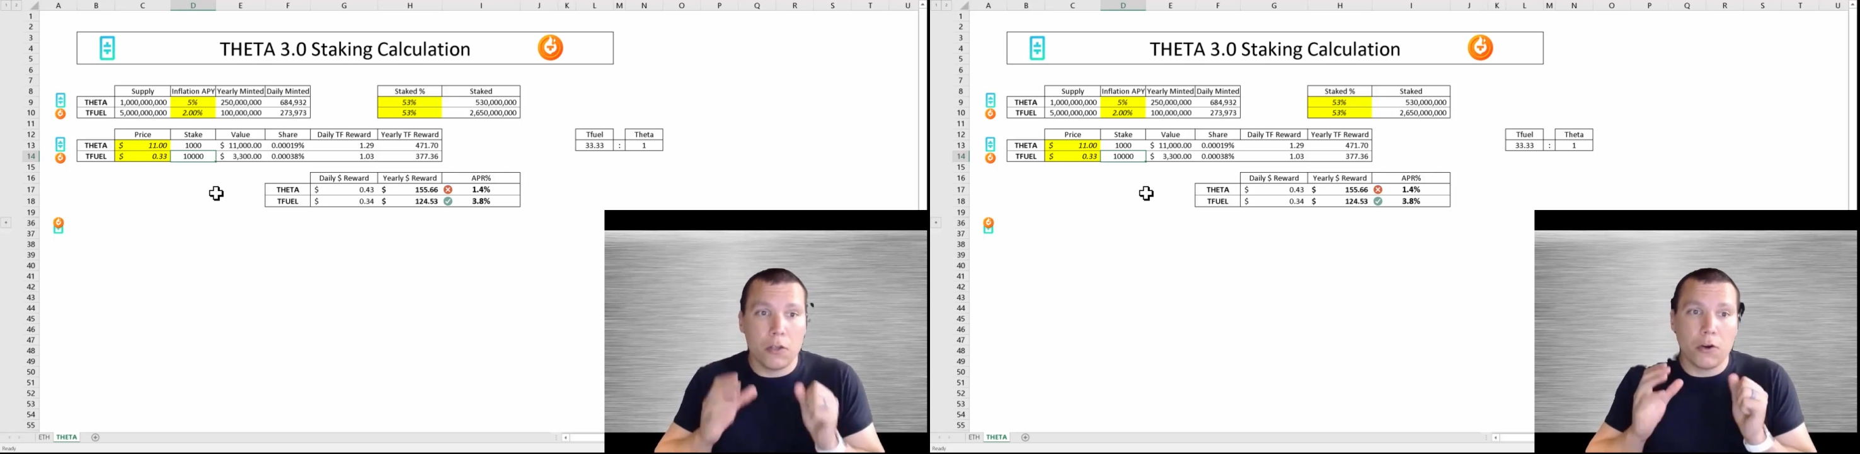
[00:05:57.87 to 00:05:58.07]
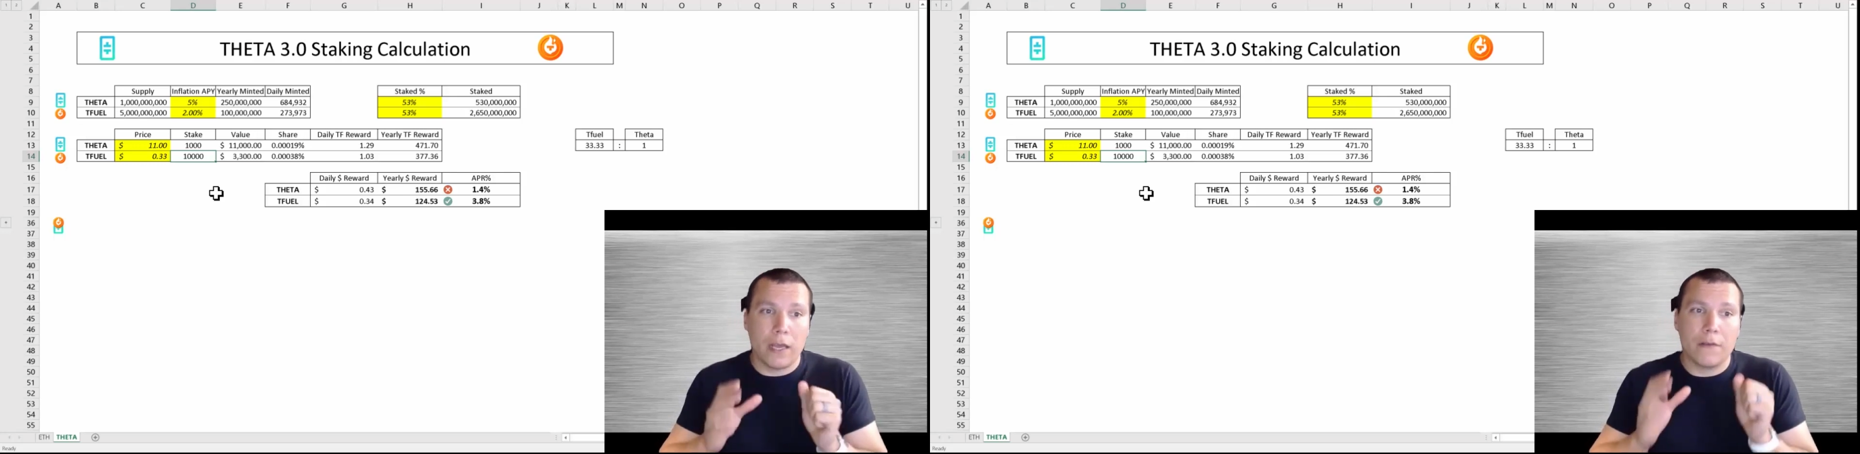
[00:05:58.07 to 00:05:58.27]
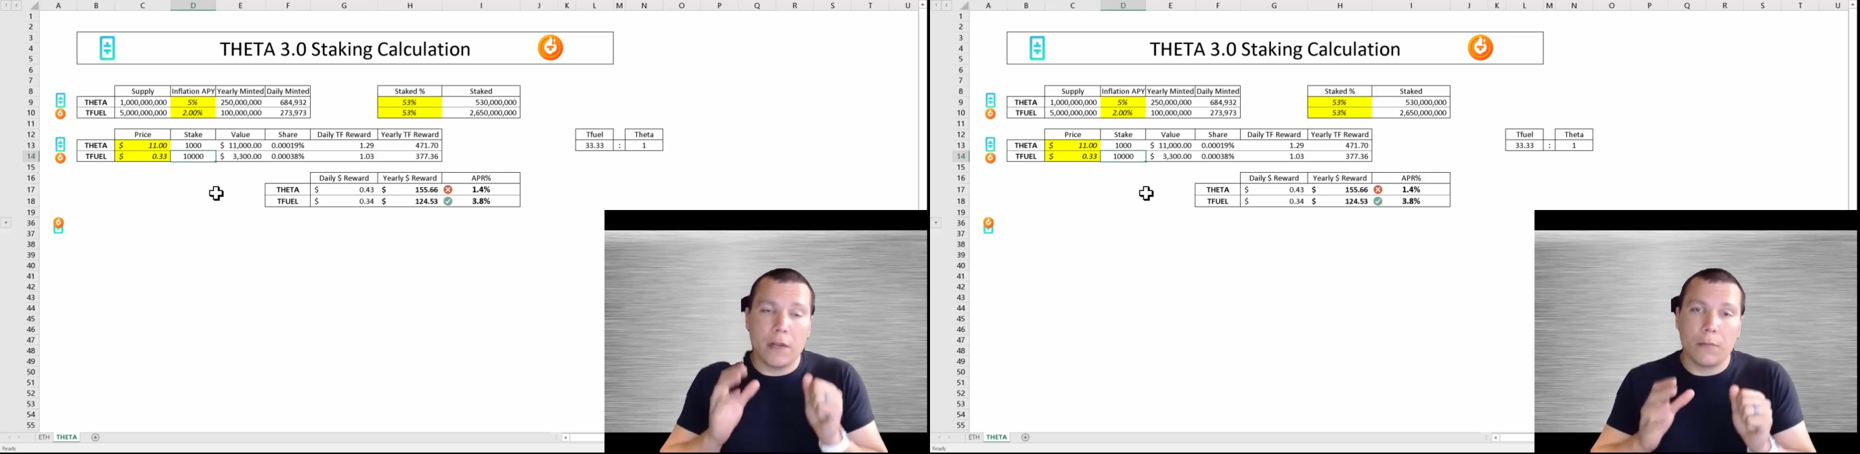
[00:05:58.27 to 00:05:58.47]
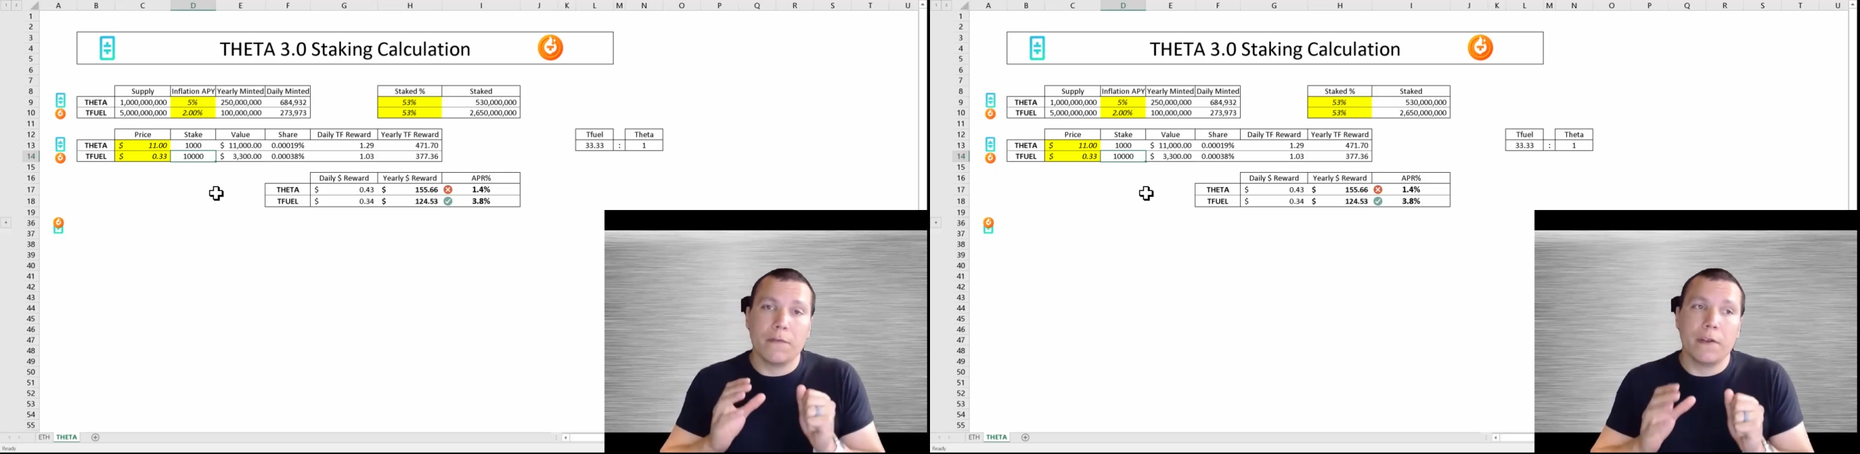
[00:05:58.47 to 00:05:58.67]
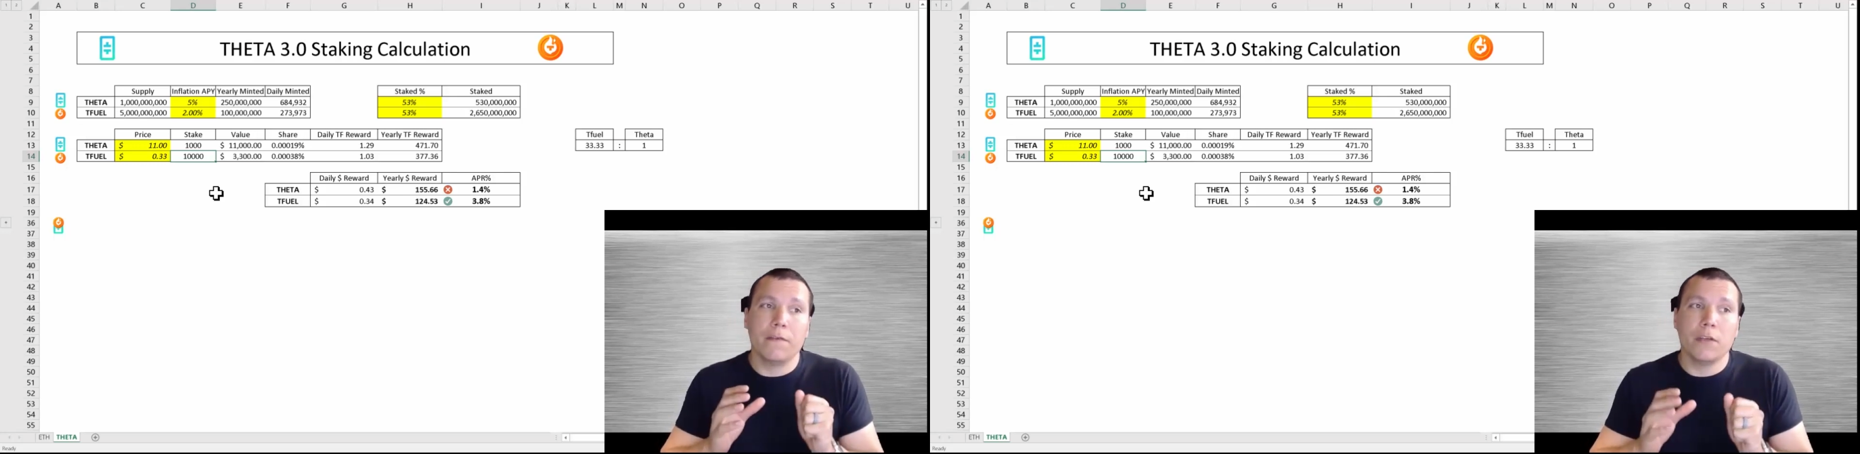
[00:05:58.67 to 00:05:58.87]
You're going to have a
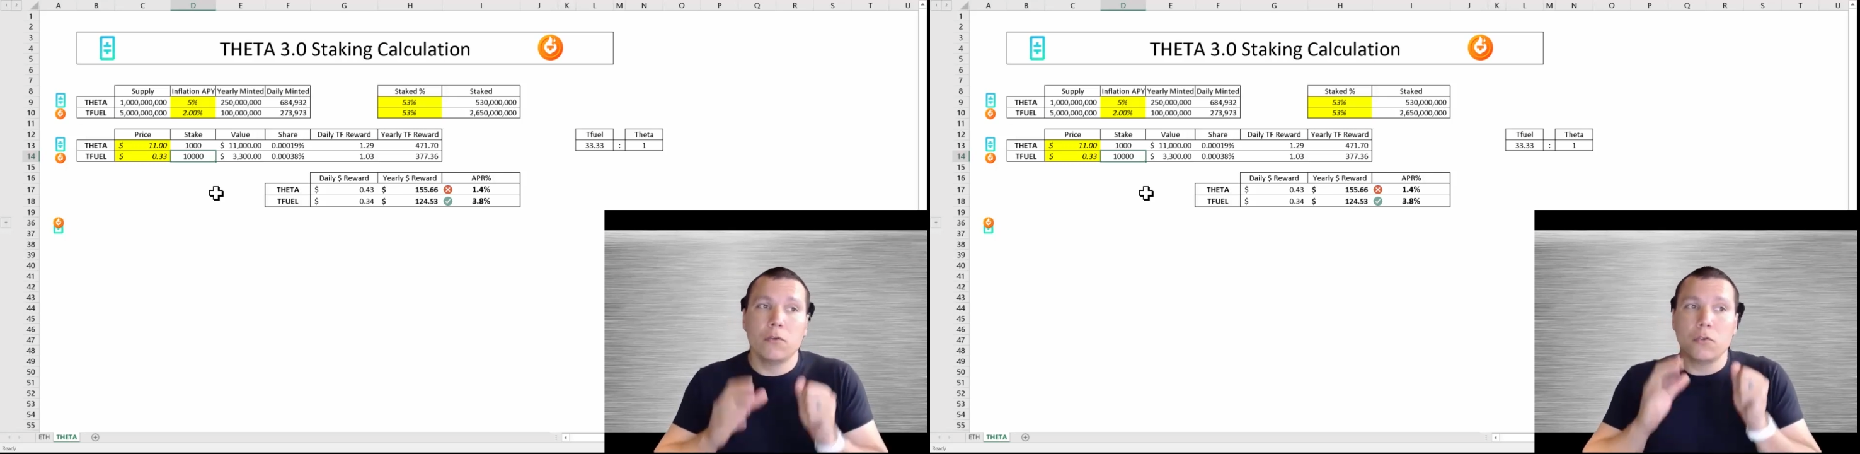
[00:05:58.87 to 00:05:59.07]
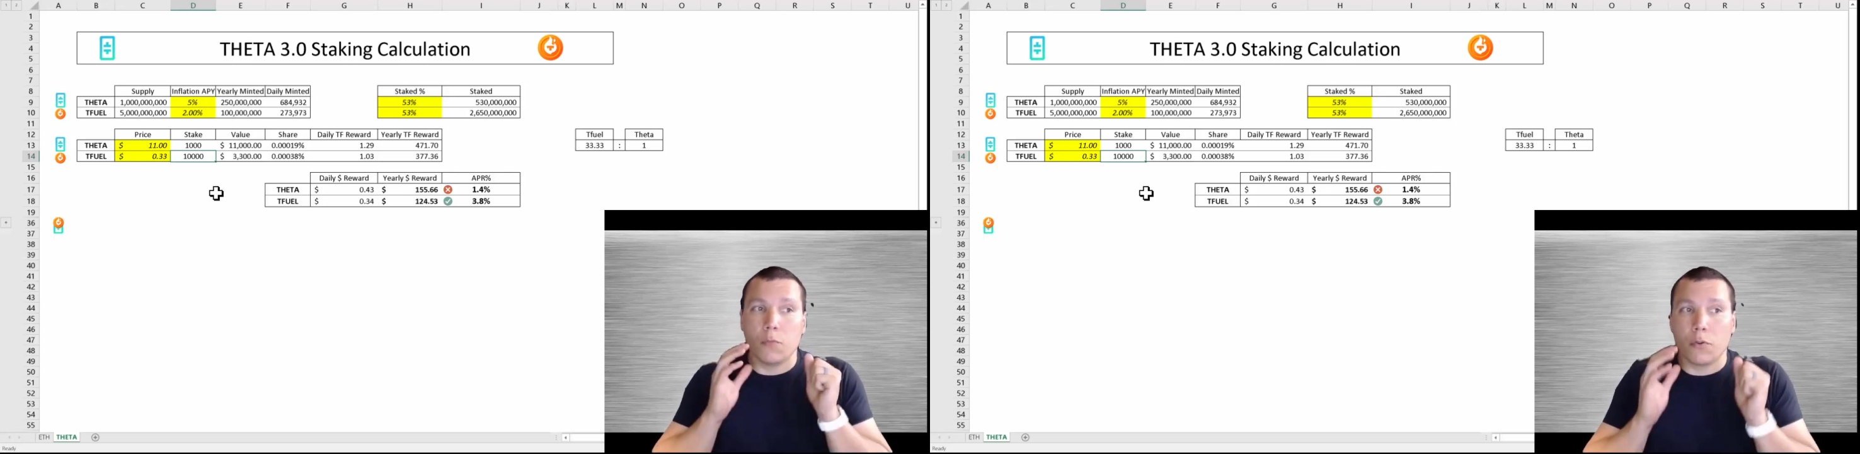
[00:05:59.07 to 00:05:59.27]
number of individuals who